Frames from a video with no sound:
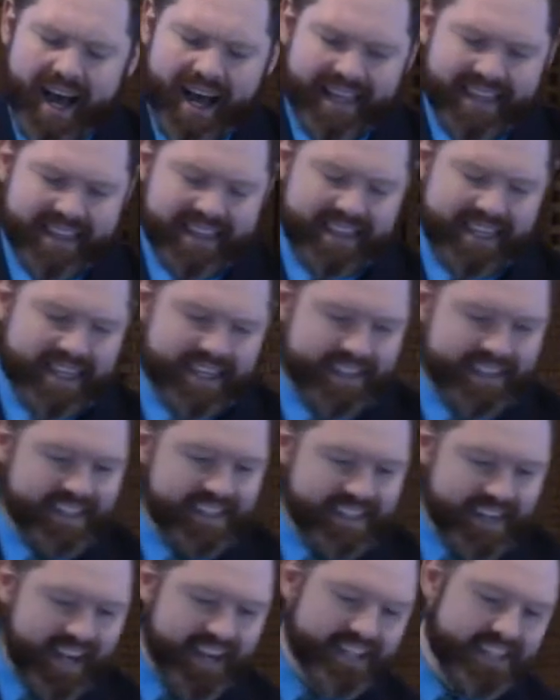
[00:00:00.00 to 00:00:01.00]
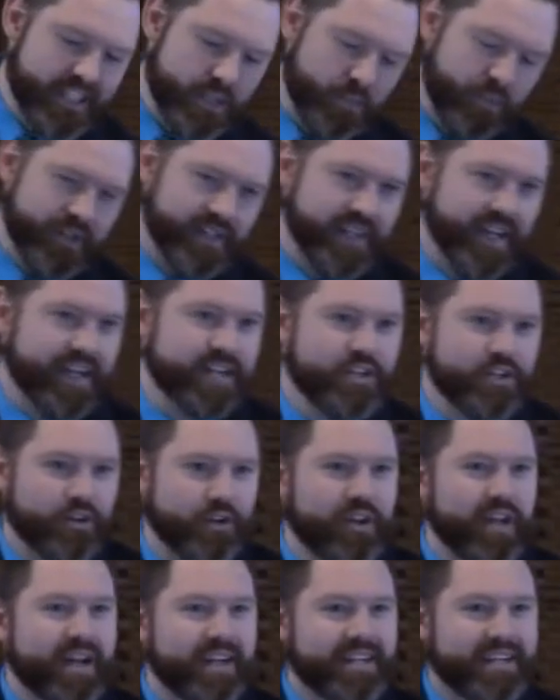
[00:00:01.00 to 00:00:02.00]
I think this has the
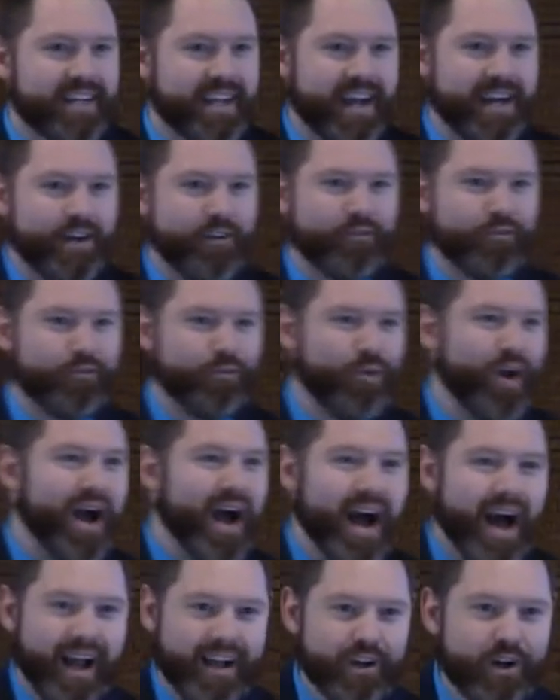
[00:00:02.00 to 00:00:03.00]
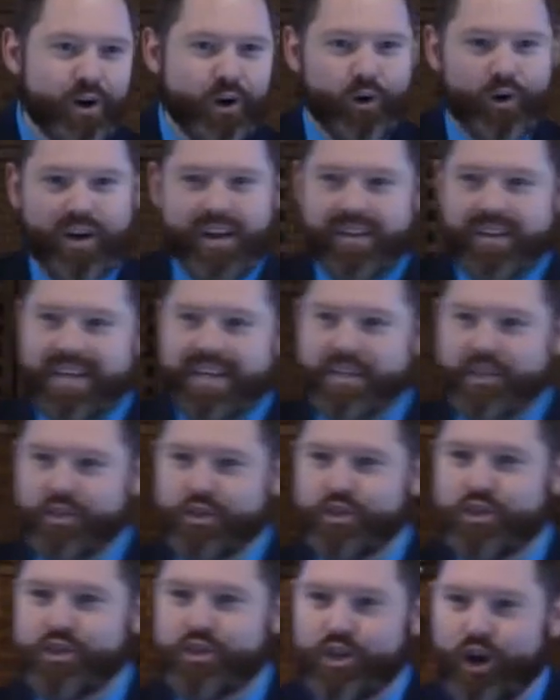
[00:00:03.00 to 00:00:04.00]
potential to kind of rock or at
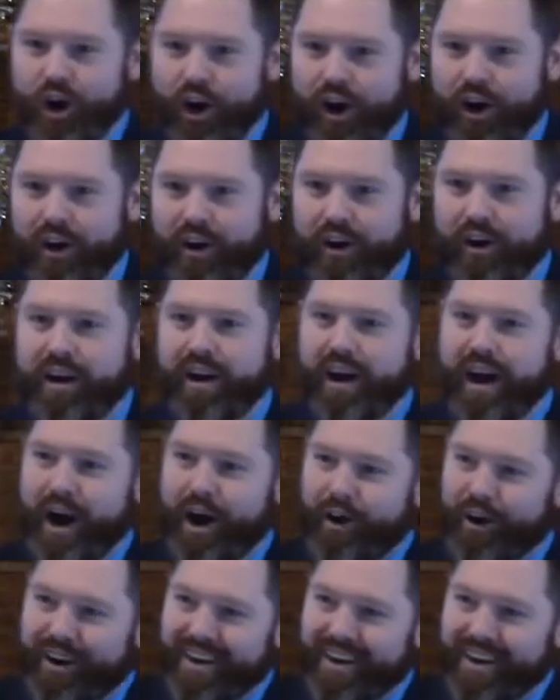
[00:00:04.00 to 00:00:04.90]
least jar our